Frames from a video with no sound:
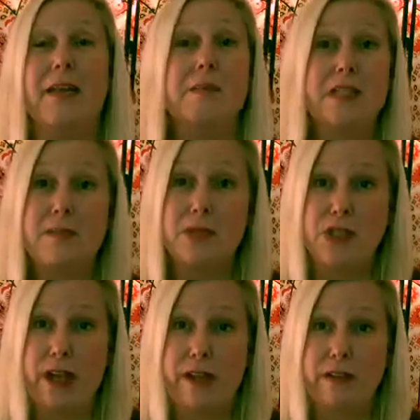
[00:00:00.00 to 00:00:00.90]
name is
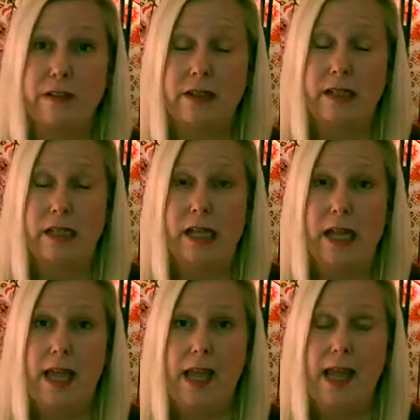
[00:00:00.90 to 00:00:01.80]
Michelle,
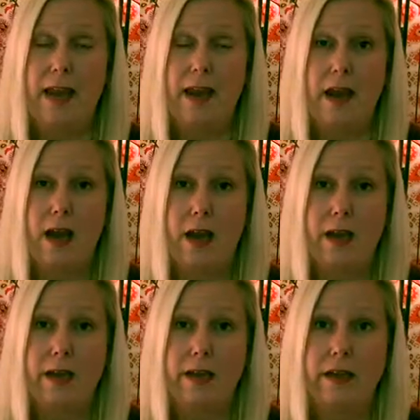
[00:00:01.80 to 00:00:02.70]
and
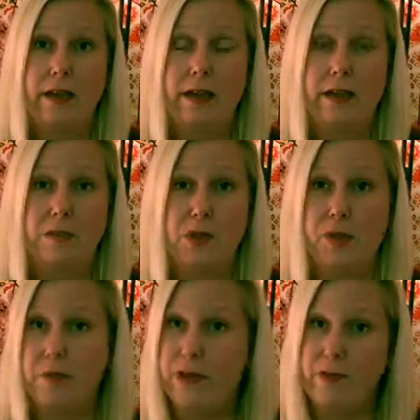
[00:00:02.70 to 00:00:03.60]
I am
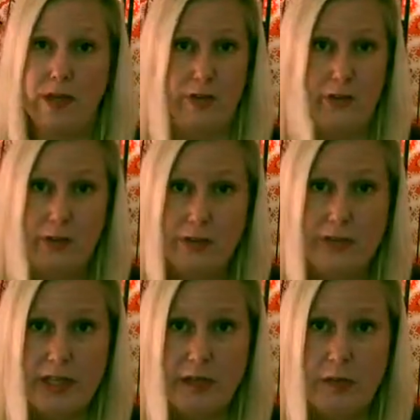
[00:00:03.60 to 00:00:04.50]
doing my very first
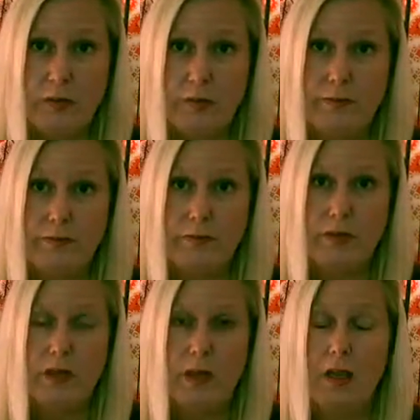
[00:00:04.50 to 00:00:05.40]
video.
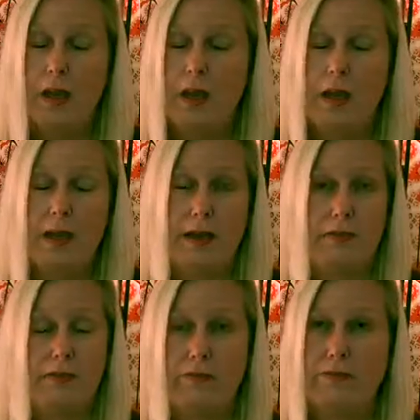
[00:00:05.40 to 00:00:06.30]
I
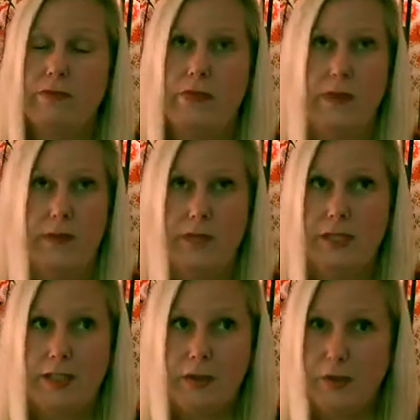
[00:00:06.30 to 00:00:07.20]
have never
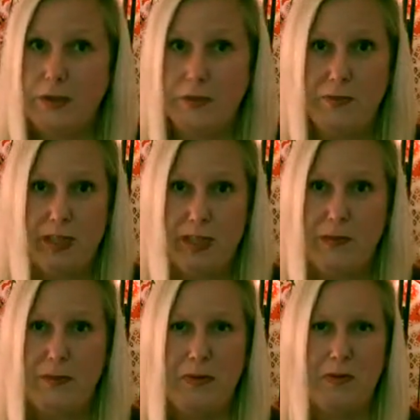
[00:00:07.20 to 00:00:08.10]
done YouTube
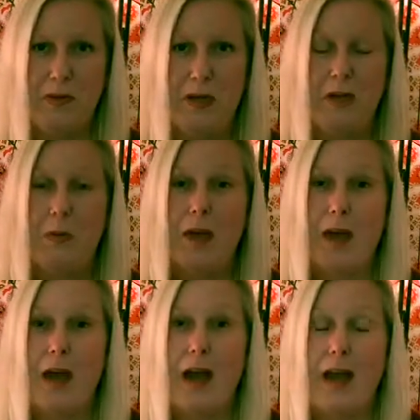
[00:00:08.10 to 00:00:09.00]
videos before,
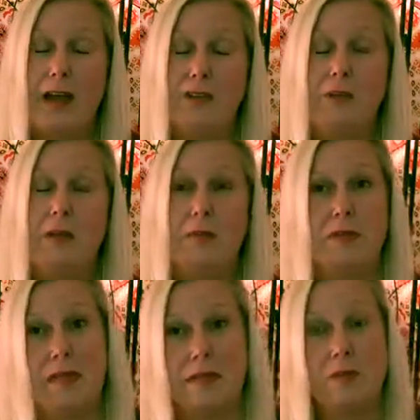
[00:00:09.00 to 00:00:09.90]
but I have been
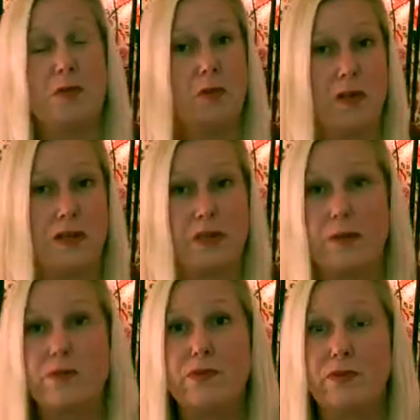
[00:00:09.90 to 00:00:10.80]
obsessed with watching
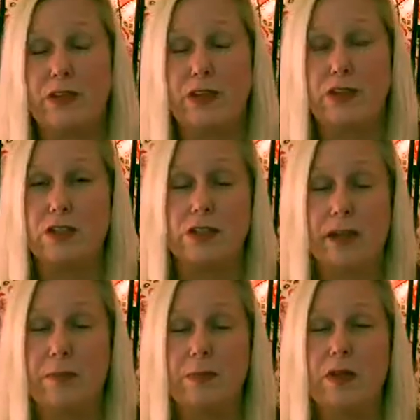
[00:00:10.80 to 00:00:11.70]
them for a very long
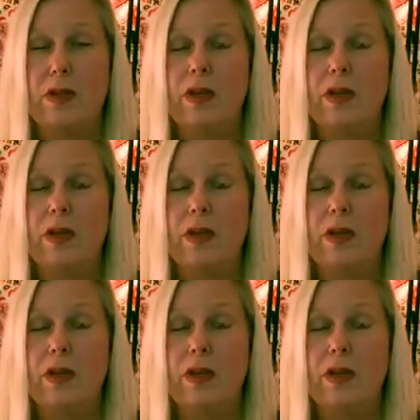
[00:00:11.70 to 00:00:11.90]
time.